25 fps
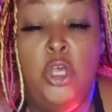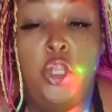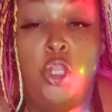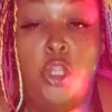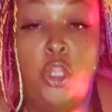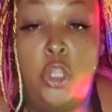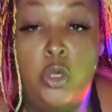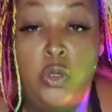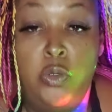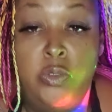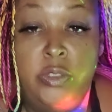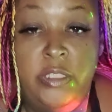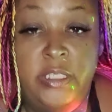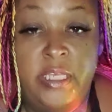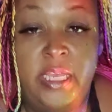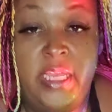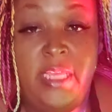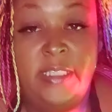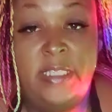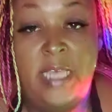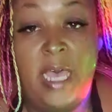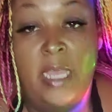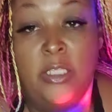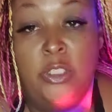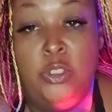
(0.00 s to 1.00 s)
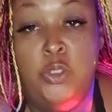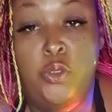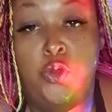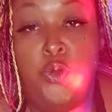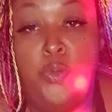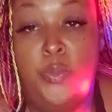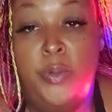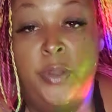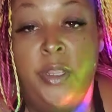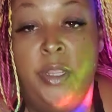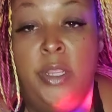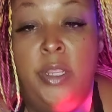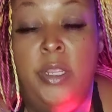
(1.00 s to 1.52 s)
close as
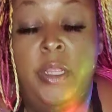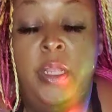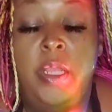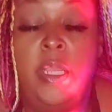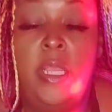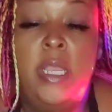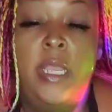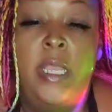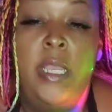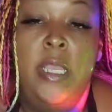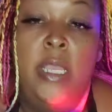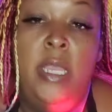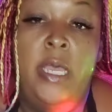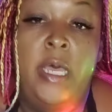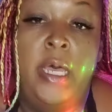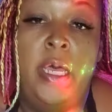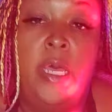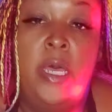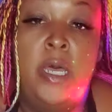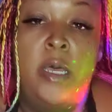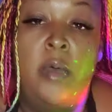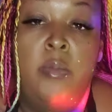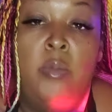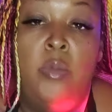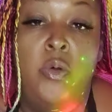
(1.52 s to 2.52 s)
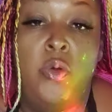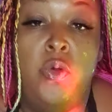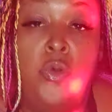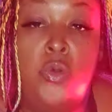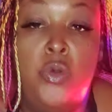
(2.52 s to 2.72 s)
October um,